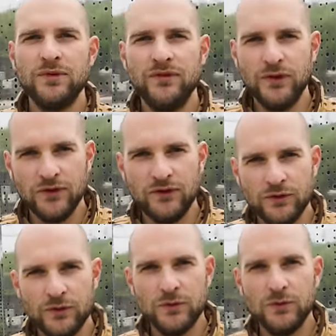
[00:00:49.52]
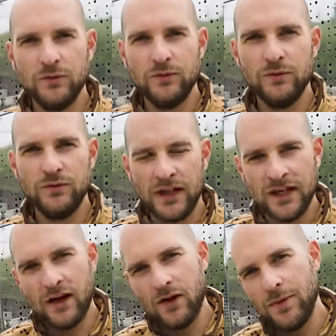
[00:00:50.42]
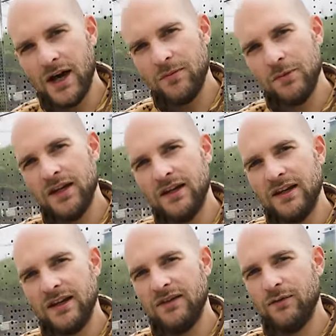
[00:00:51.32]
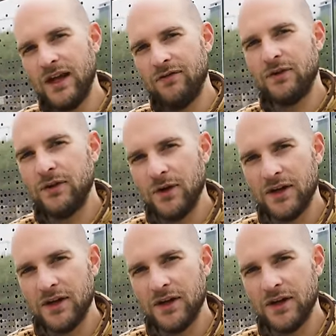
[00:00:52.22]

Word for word: prefer to stay in our apartment if we have to go